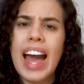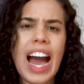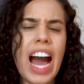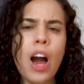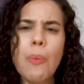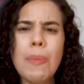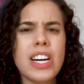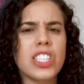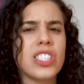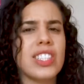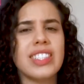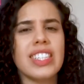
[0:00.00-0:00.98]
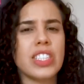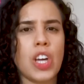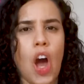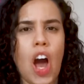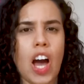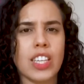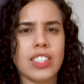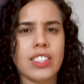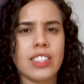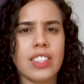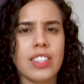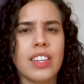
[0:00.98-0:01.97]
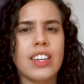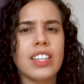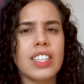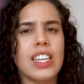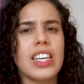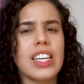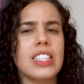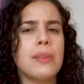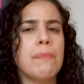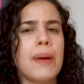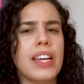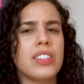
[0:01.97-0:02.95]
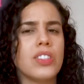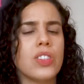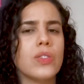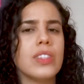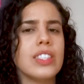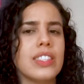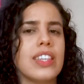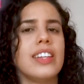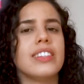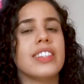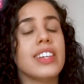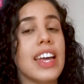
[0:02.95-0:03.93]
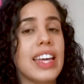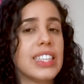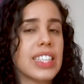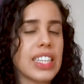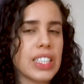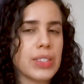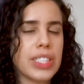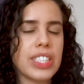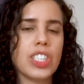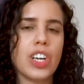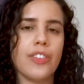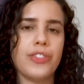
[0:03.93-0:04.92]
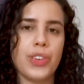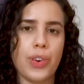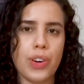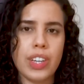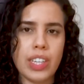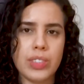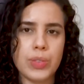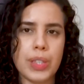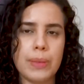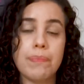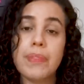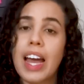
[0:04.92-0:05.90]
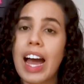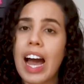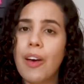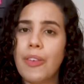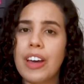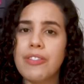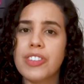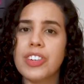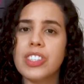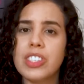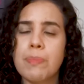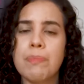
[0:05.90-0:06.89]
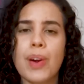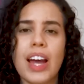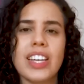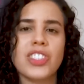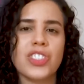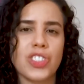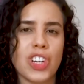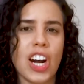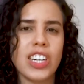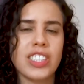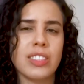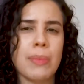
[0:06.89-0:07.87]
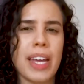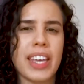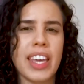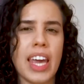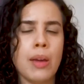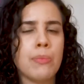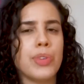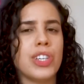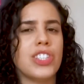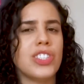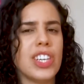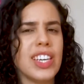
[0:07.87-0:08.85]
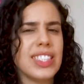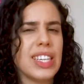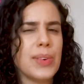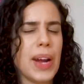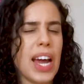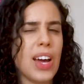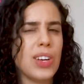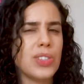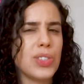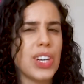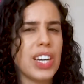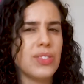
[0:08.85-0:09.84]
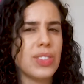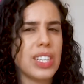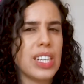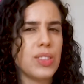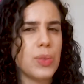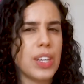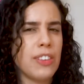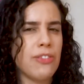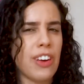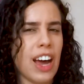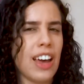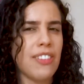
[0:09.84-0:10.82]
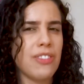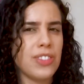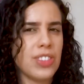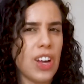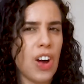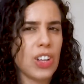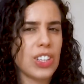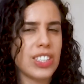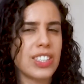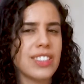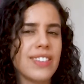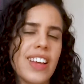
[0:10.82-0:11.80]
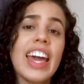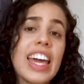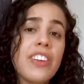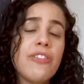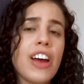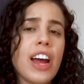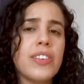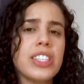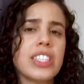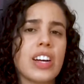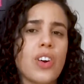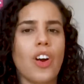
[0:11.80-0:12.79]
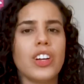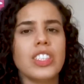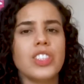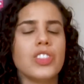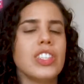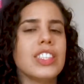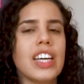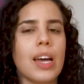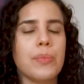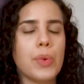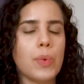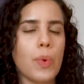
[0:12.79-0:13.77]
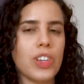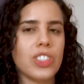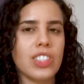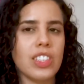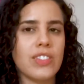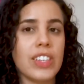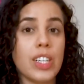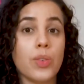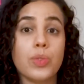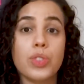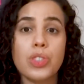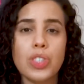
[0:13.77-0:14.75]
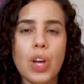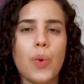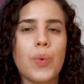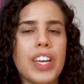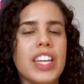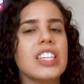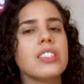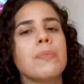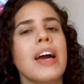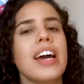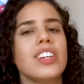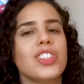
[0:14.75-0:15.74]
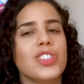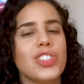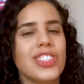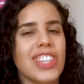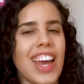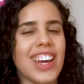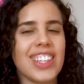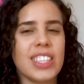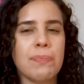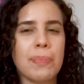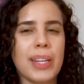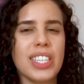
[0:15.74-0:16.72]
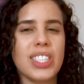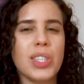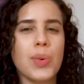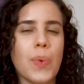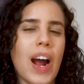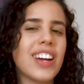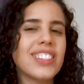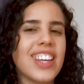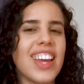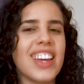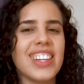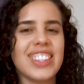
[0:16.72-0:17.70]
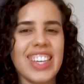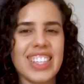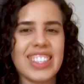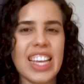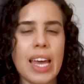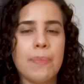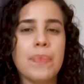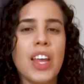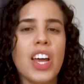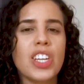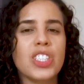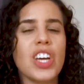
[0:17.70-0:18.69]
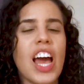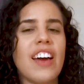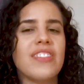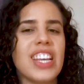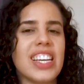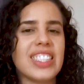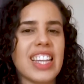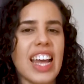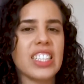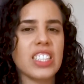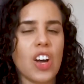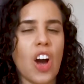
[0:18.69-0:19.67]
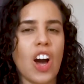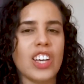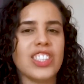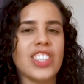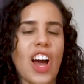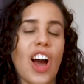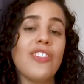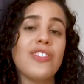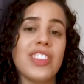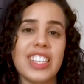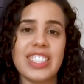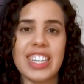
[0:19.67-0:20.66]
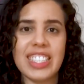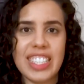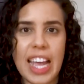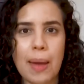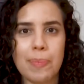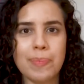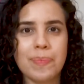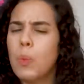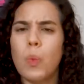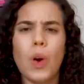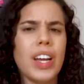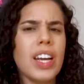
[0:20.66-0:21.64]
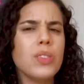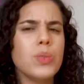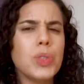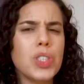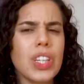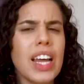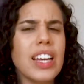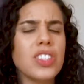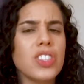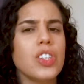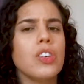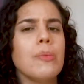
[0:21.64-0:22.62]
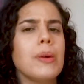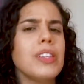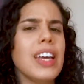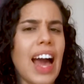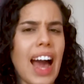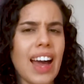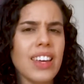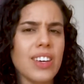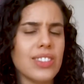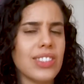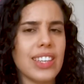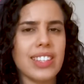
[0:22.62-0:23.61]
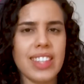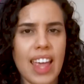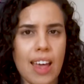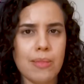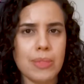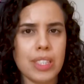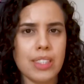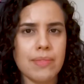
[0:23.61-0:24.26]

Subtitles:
How much does it cost? It depends on the center and the currency of your country. However, the price charged by Cambridge is around $225. It varies according to the time you're watching this video, so it is better to check at the place you are taking the exam to have the exact cost of this exam. What else would you like to know about the IELTS exams?